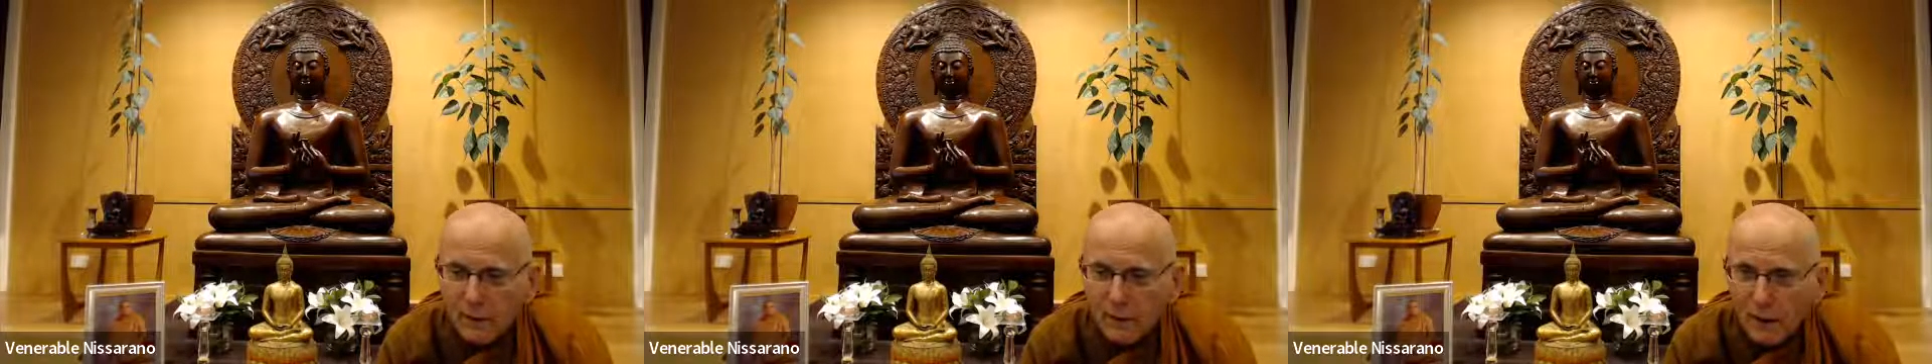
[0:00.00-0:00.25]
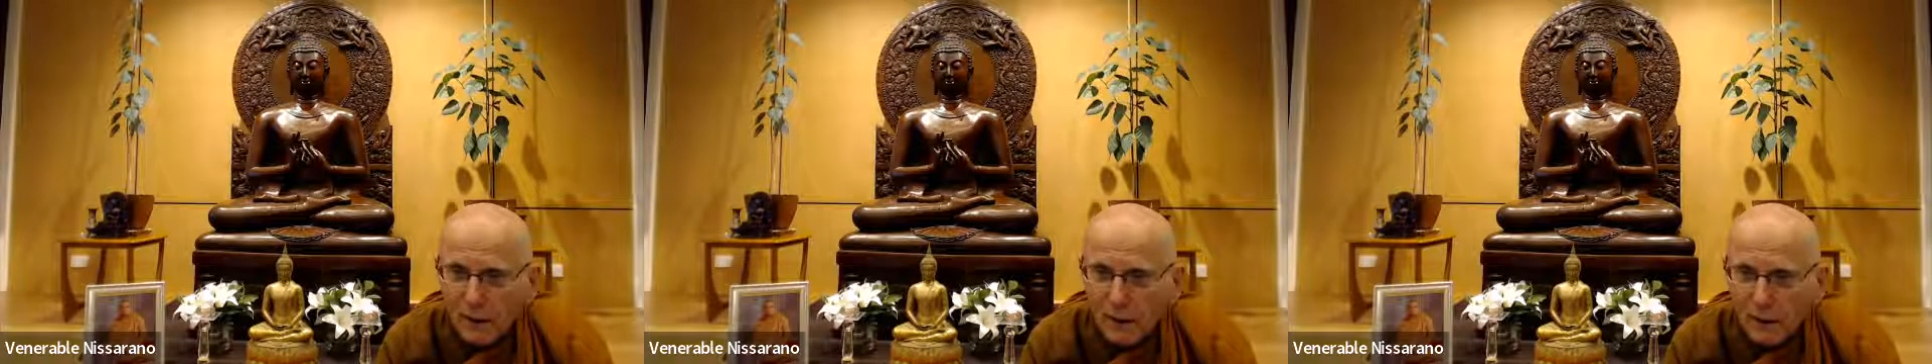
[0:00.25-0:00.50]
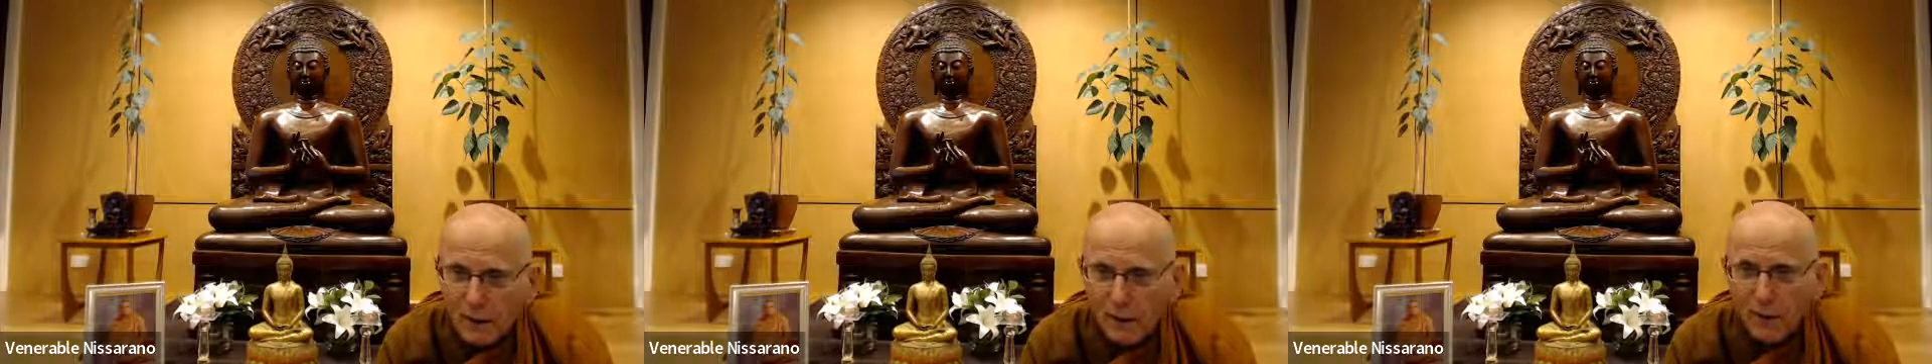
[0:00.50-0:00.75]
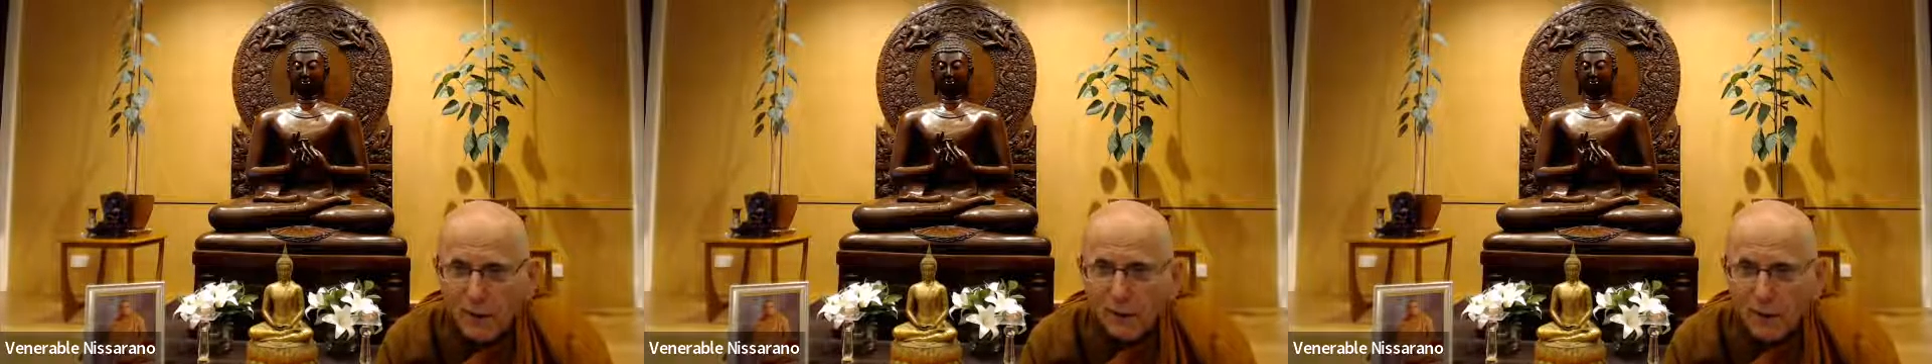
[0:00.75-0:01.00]
And
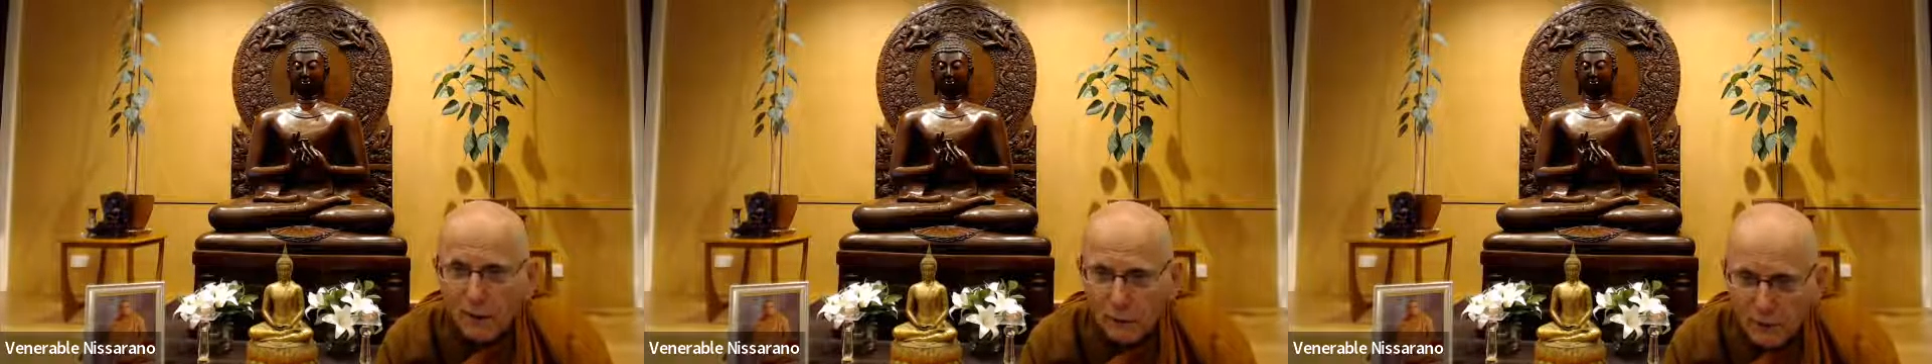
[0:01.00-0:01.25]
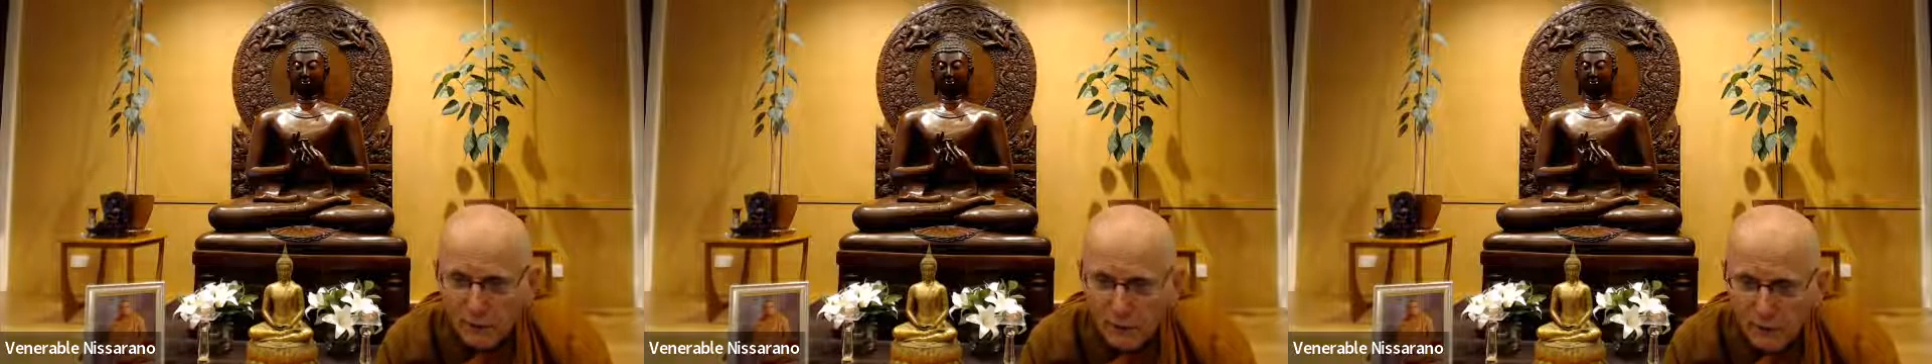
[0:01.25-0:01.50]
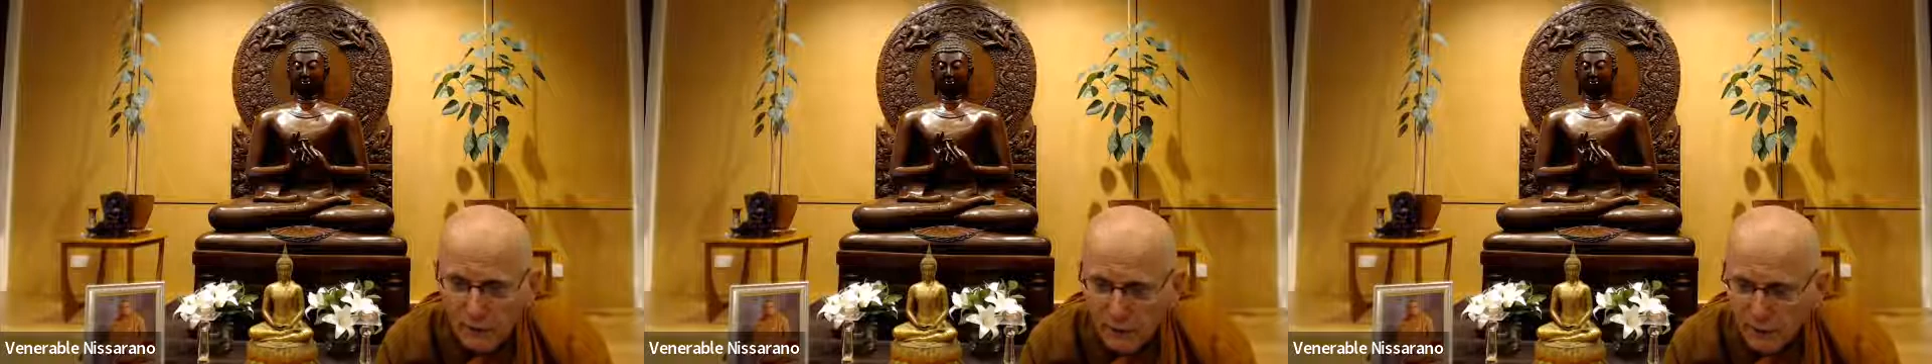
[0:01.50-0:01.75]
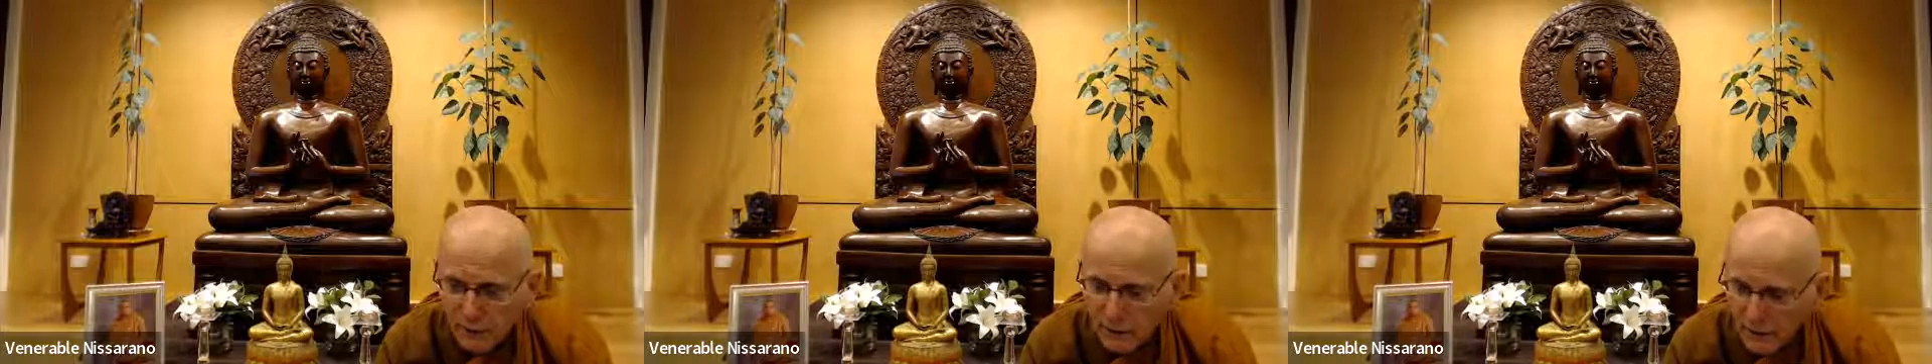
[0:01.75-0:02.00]
now I'll ring
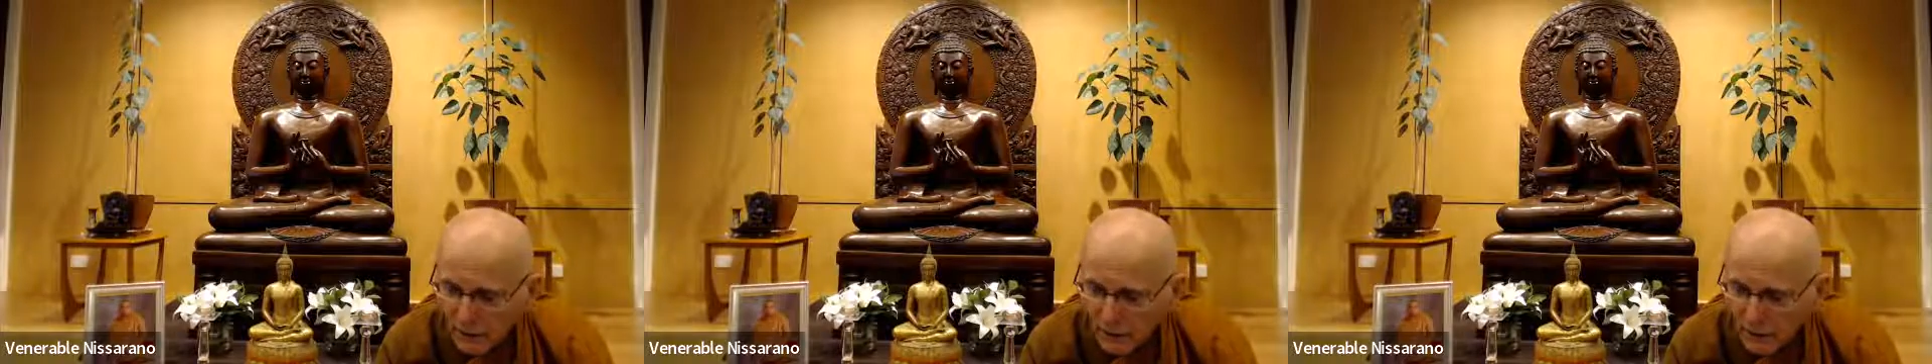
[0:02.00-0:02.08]
the